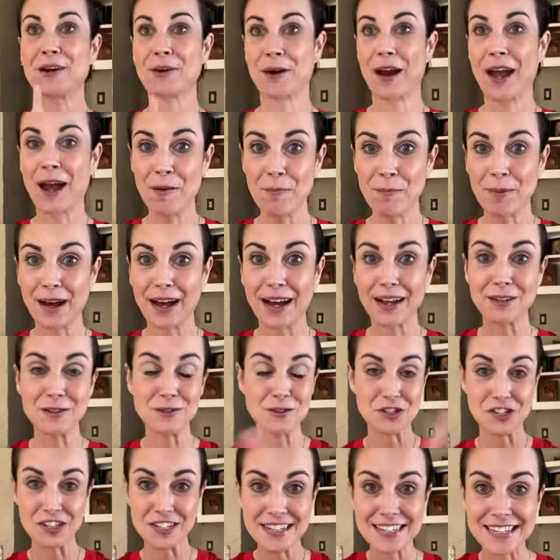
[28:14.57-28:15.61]
grandpa, who
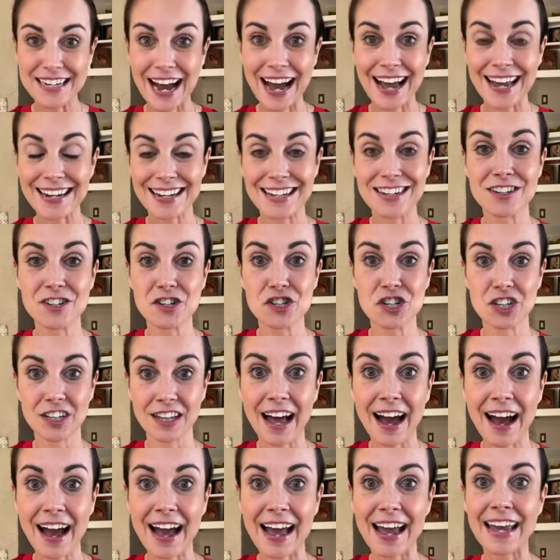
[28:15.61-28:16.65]
just died in
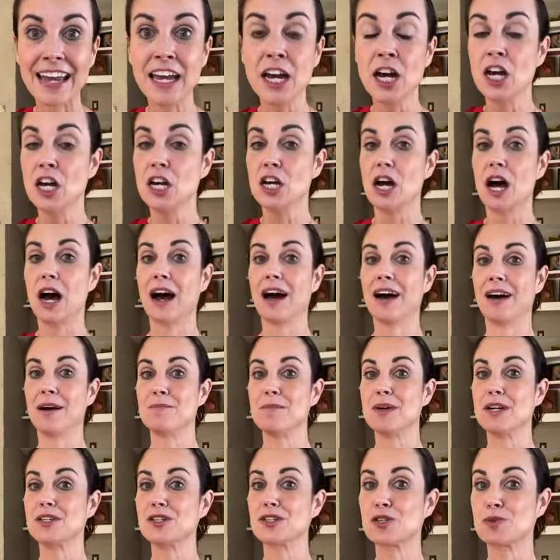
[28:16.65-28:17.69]
July,
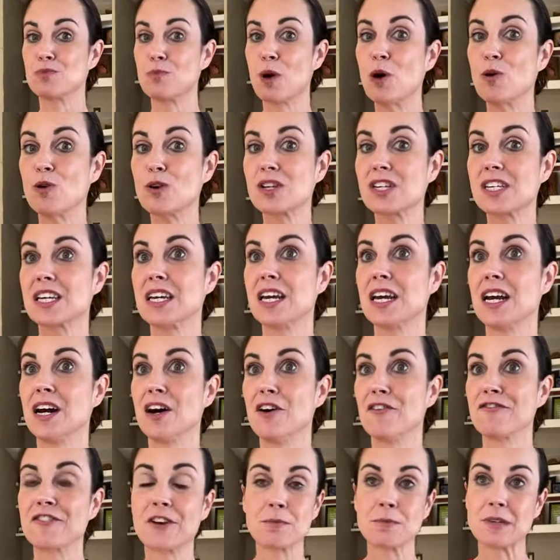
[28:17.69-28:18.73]
um, smoked
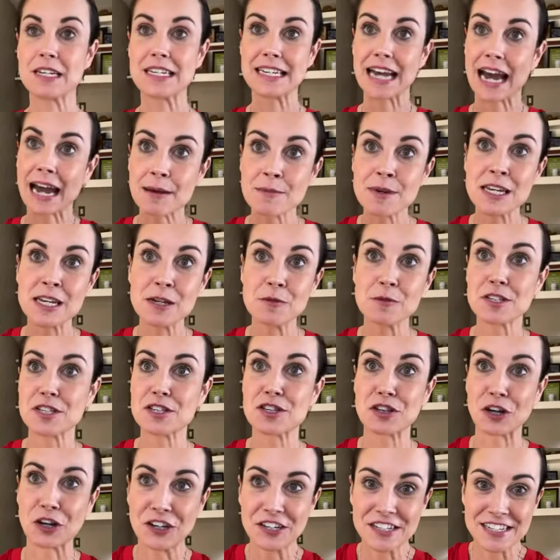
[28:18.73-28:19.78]
from the time he was
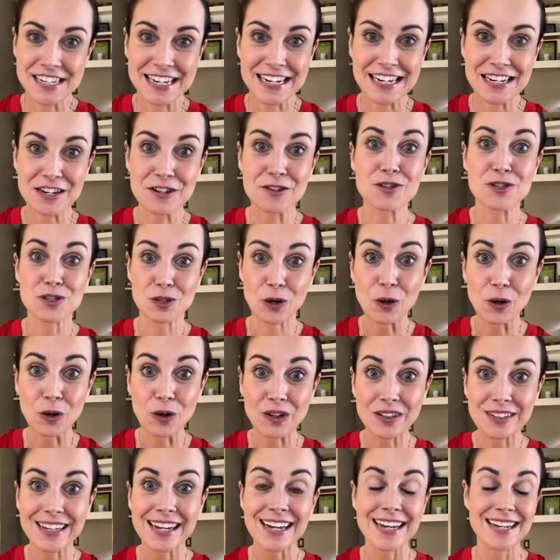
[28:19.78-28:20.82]
13 years
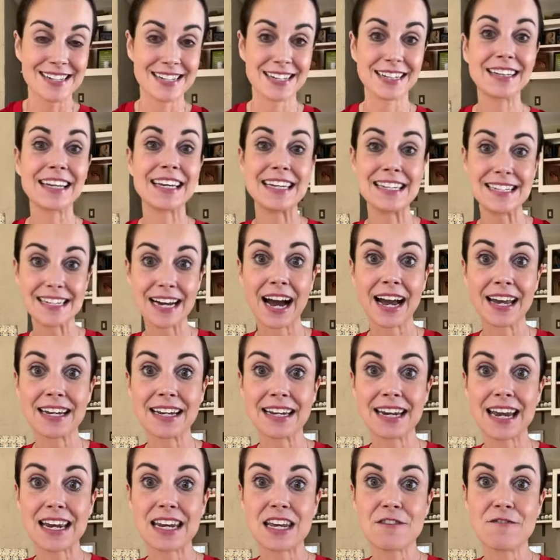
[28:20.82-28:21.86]
old till he died
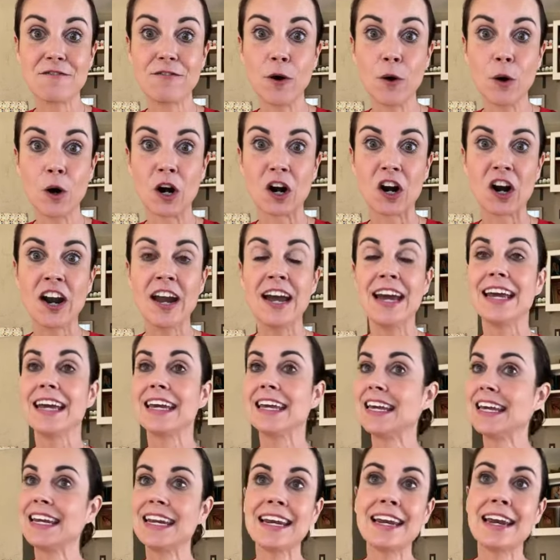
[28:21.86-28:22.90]
at 84.
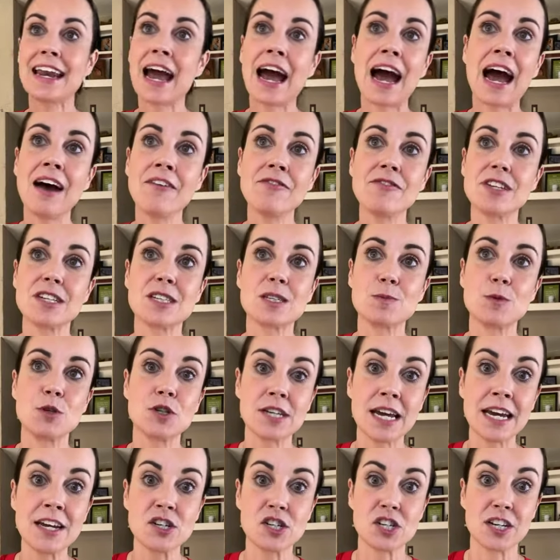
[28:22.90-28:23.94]
He didn't have this
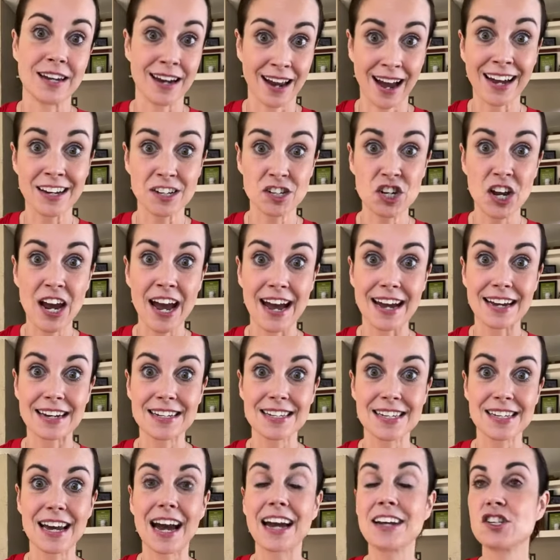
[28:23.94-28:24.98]
mutation. I
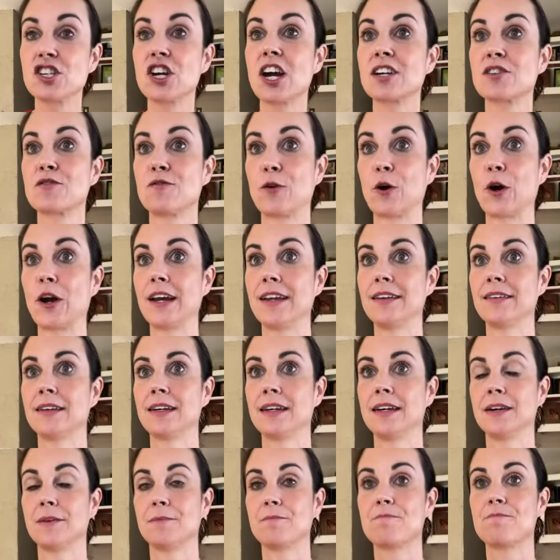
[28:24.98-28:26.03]
checked. I checked for it.
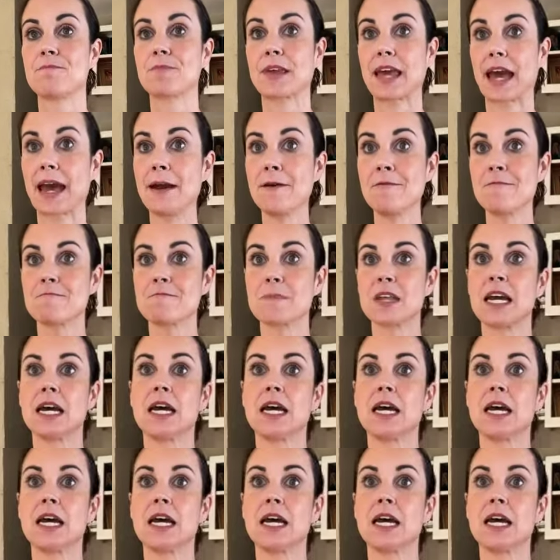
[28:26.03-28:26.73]
Okay?